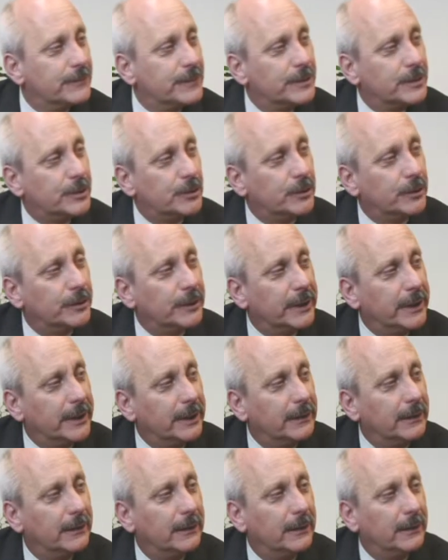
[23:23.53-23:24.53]

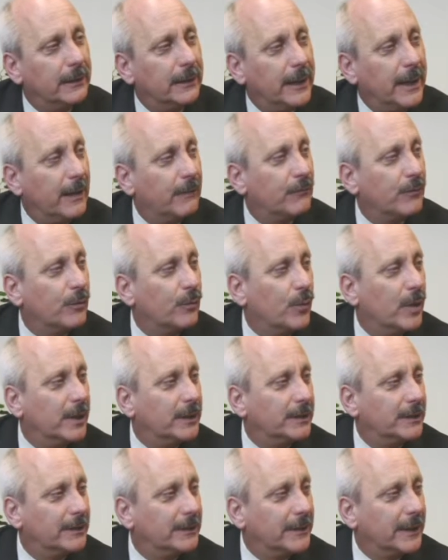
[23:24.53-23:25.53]
Certainly, everyone